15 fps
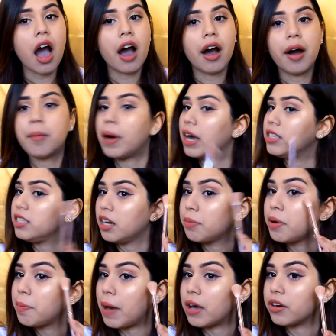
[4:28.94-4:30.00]
I didn't
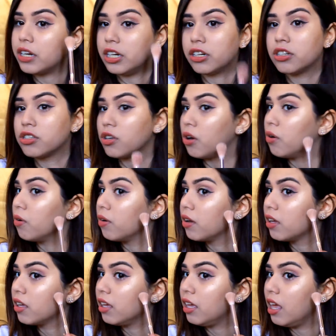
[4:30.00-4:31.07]
put powder here, so
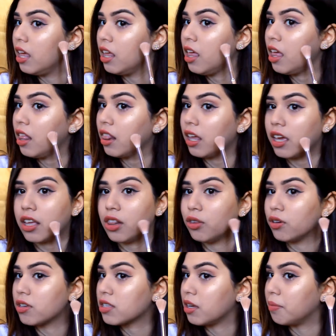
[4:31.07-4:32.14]
it like
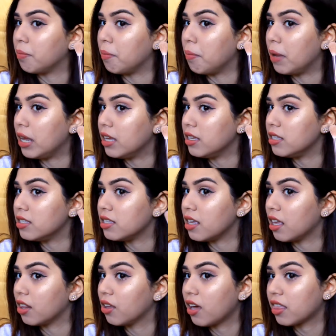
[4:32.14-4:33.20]
looks
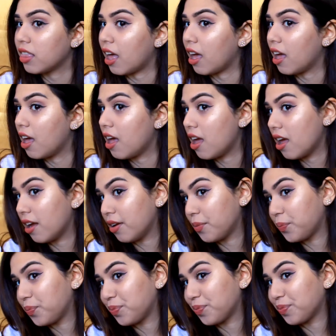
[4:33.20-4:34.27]
amazing. Look at that.
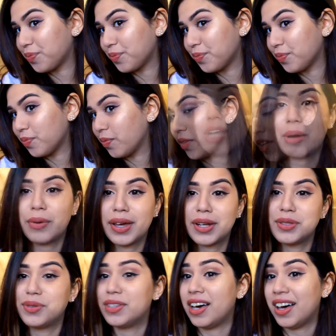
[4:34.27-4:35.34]
So now we
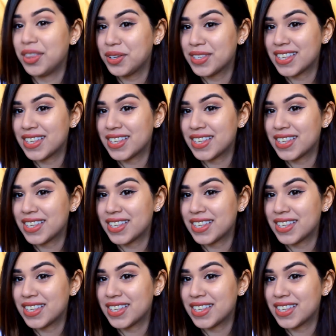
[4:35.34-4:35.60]
gotta do the other